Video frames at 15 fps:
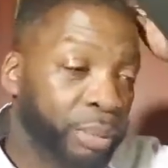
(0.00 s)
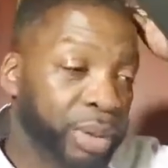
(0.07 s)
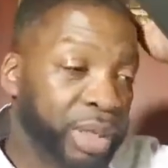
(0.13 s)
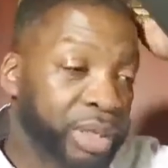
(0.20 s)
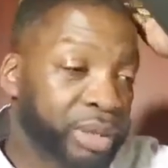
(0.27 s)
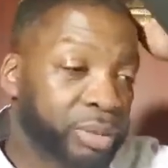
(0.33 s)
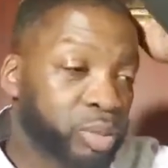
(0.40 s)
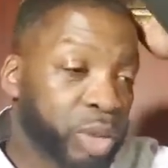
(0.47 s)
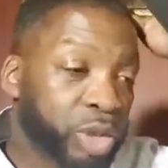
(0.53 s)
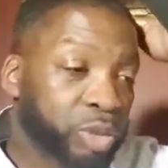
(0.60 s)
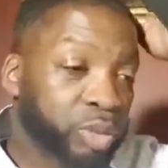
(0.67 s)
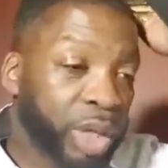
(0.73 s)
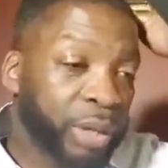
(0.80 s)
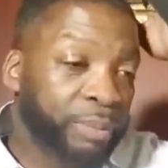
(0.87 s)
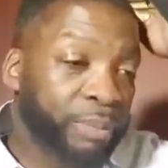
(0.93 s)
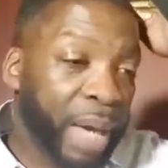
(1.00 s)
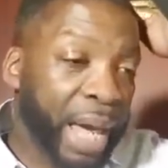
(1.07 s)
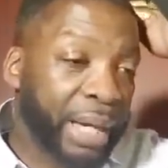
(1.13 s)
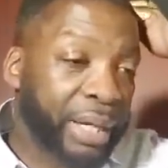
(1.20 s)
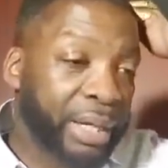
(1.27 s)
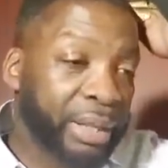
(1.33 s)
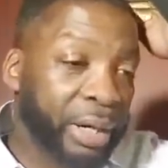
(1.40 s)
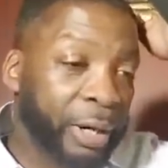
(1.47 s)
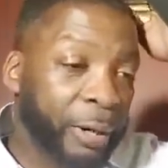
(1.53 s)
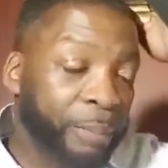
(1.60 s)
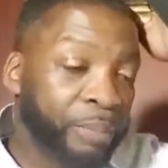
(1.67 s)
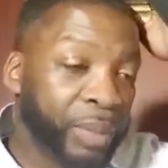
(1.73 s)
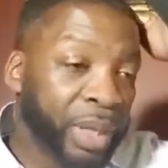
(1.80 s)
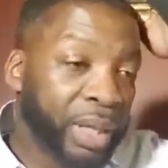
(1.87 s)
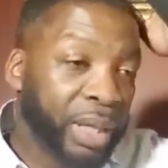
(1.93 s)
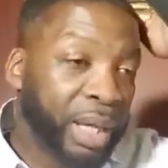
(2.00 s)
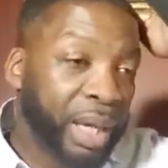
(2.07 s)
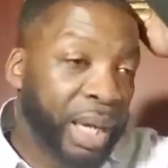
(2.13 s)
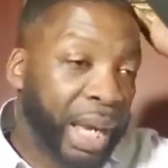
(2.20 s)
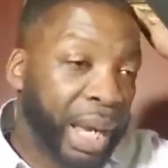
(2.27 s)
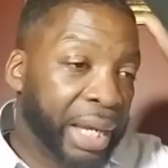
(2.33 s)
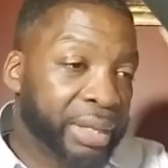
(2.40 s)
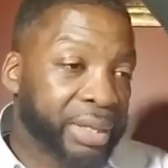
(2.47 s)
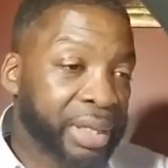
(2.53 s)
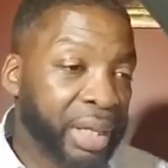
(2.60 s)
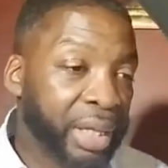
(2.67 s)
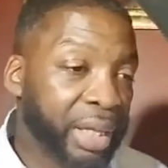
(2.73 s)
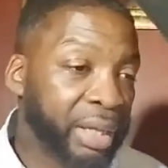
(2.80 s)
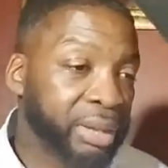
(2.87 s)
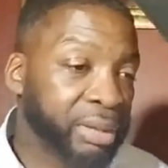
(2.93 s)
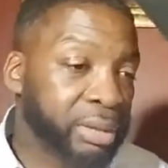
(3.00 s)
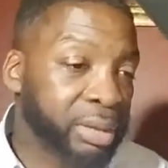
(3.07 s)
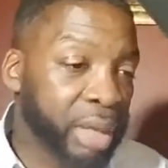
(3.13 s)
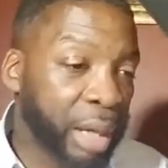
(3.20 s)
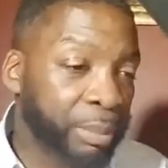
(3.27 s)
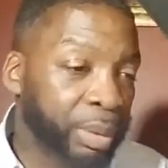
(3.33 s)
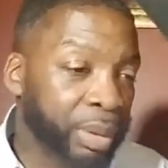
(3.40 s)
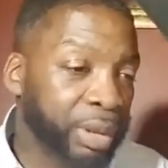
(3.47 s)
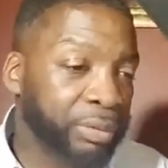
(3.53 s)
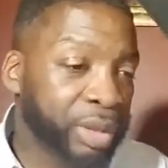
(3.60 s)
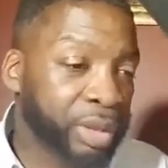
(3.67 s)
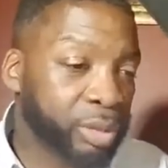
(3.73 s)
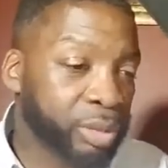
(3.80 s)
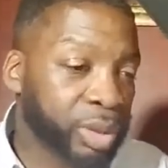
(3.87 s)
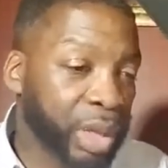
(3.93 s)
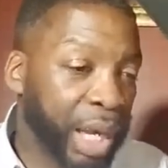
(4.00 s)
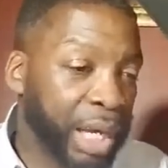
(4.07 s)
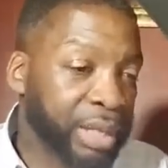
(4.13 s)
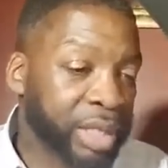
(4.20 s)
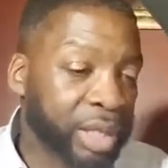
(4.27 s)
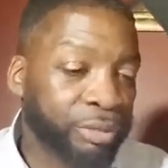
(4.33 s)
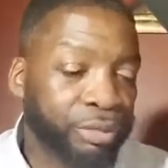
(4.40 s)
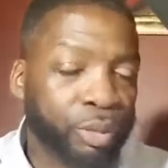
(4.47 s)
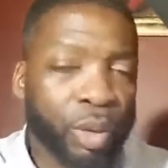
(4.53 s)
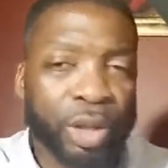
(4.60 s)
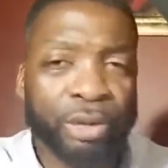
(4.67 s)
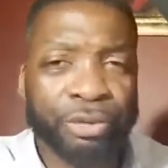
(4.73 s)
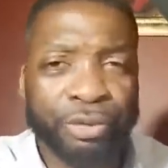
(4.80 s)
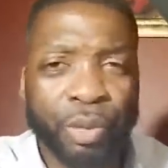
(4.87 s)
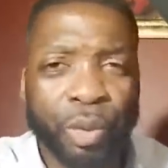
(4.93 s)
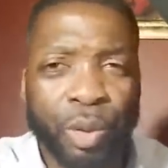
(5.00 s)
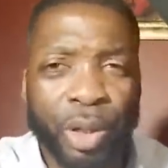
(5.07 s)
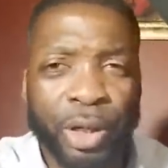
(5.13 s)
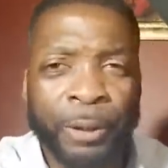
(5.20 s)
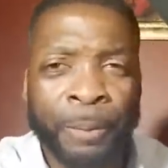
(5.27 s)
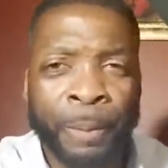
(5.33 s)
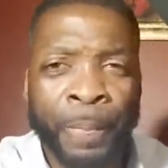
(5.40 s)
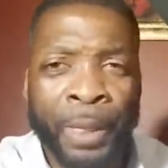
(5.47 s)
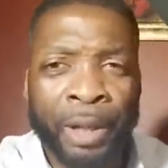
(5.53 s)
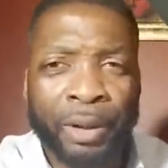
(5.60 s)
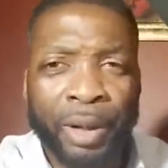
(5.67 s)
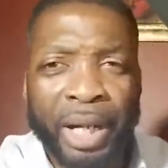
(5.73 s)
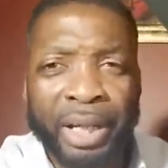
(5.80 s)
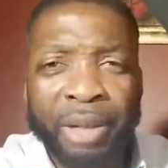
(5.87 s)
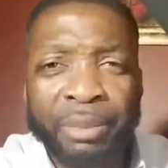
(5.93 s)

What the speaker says: And this was written back in I believe this was 1844, right?